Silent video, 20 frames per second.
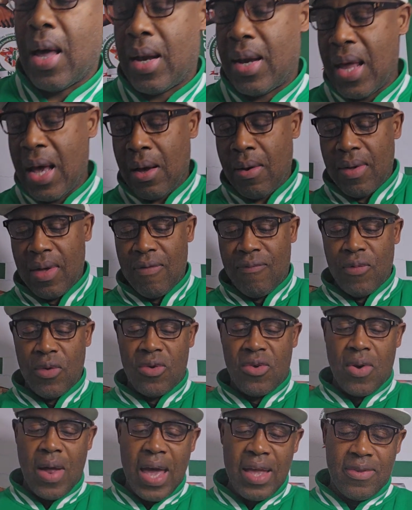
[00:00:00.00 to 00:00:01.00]
And now, if
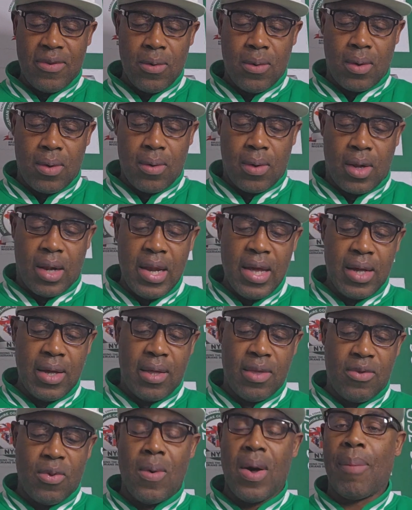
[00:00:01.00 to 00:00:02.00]
you try to
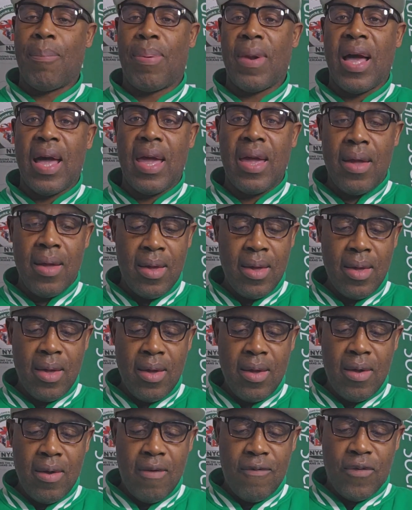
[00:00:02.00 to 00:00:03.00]
click to apply
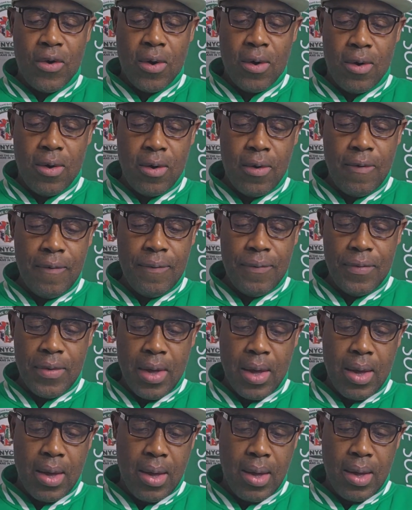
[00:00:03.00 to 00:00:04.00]
for
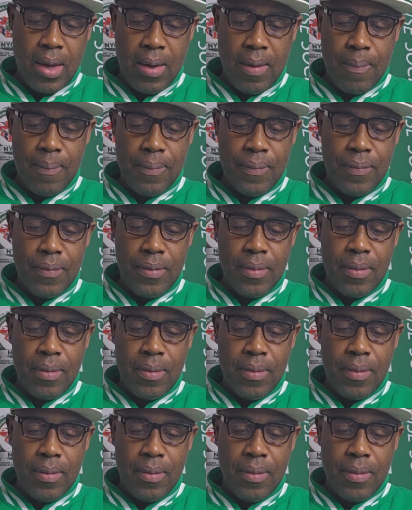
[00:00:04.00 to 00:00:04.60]
your